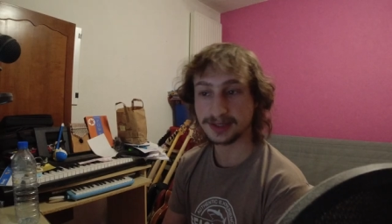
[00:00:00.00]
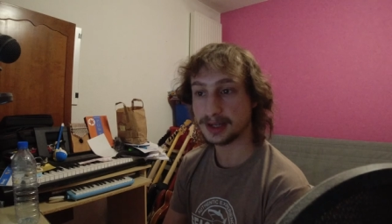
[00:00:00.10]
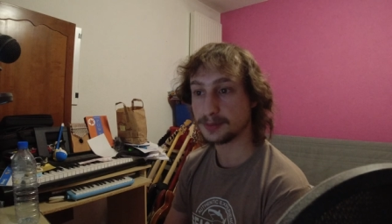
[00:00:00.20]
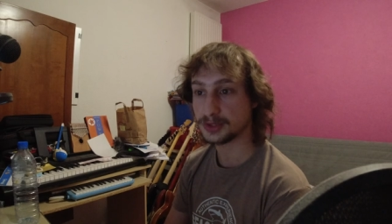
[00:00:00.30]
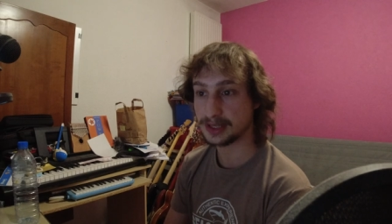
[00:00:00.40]
He
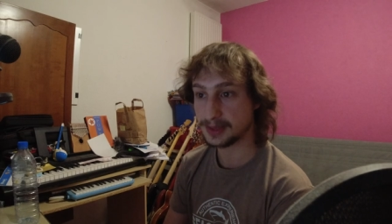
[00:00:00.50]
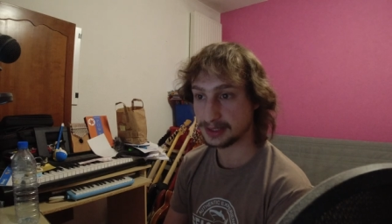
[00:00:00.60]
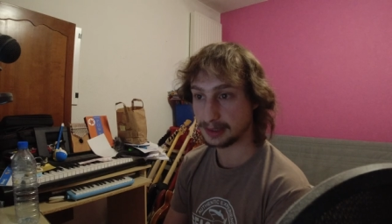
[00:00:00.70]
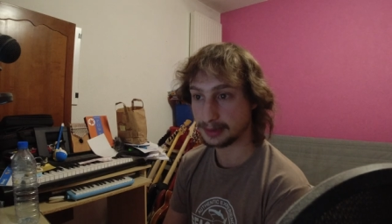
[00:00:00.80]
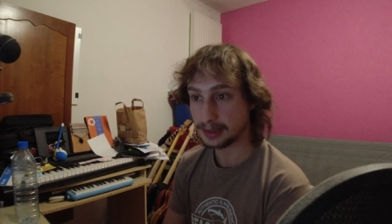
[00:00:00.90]
hasa
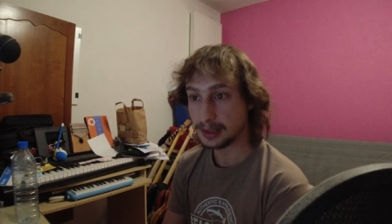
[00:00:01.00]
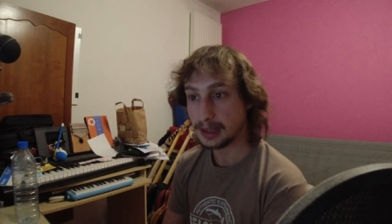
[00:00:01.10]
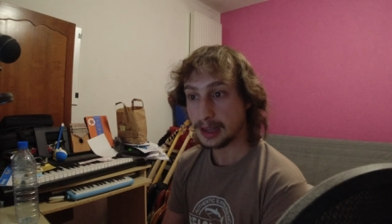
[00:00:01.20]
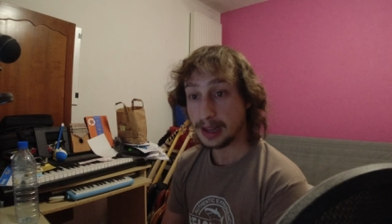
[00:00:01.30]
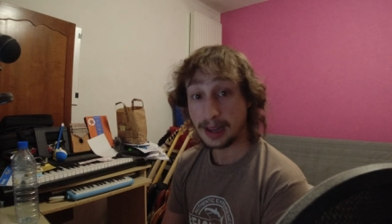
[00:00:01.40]
hemosabesan.
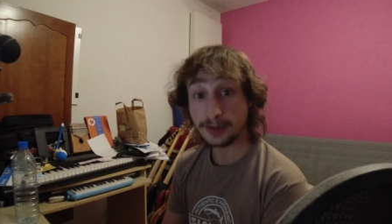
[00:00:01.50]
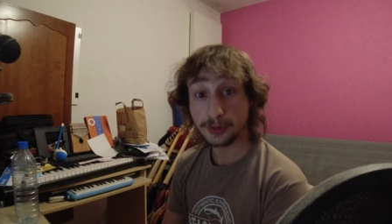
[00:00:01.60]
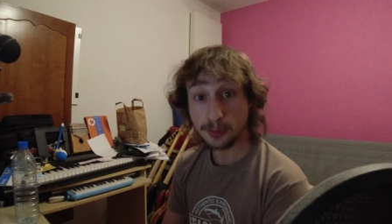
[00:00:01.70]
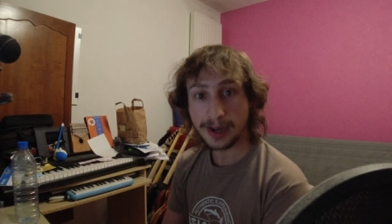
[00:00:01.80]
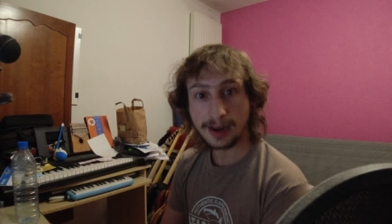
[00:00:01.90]

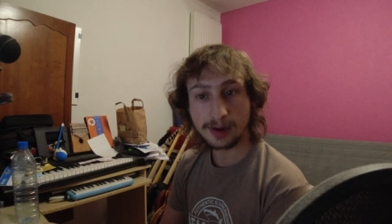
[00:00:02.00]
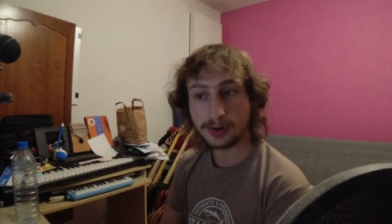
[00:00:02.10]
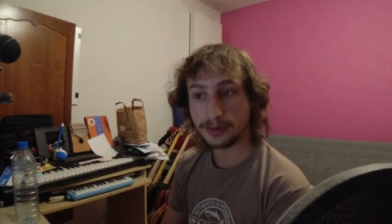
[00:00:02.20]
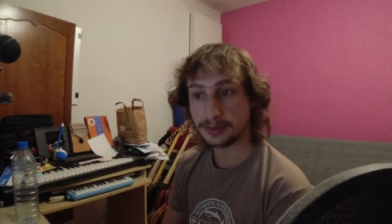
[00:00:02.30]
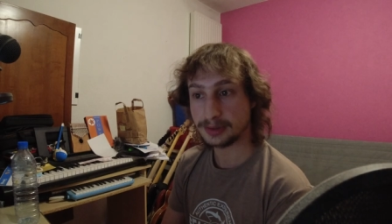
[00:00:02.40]
And the way
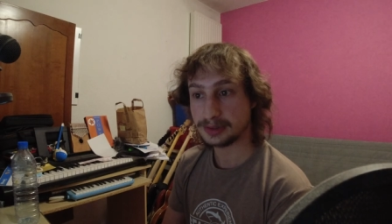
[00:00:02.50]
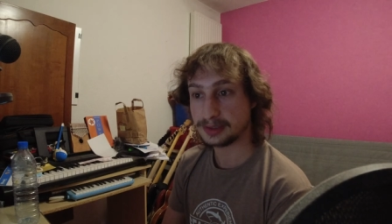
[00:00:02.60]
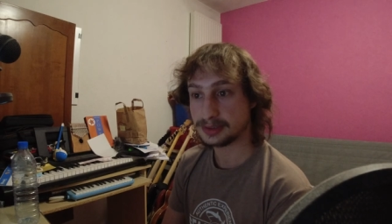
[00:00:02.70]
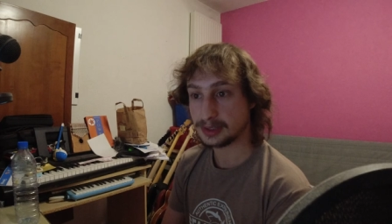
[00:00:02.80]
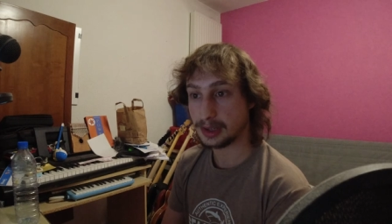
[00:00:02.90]
I learned
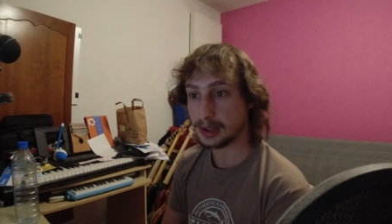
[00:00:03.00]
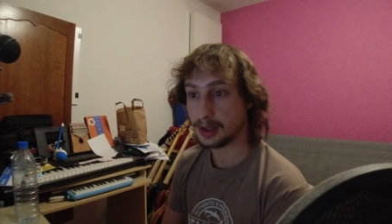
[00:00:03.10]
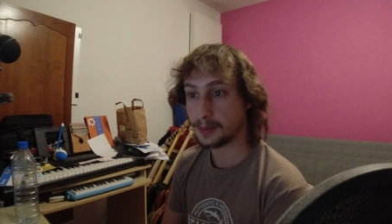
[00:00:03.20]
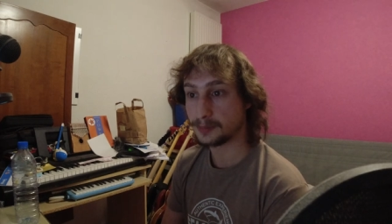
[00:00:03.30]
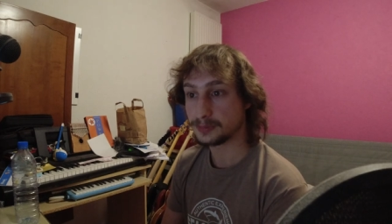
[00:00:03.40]
this
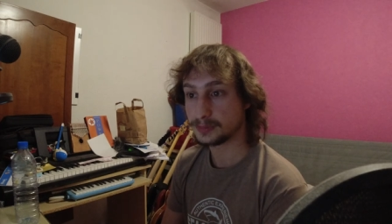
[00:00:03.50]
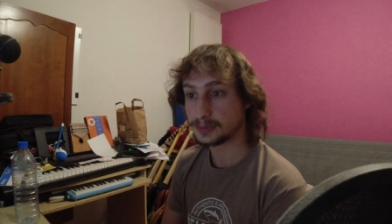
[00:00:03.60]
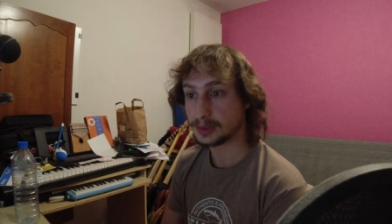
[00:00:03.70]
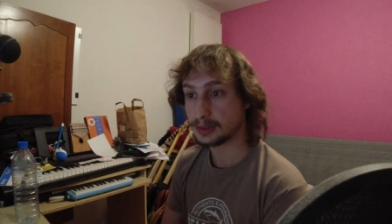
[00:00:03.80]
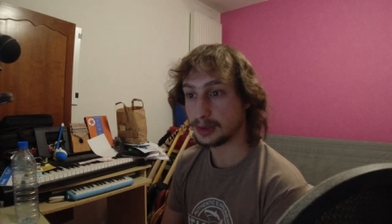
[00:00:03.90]

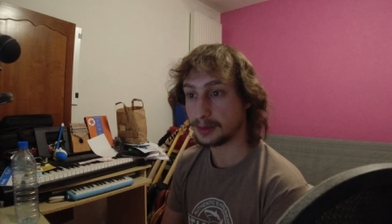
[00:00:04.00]
um,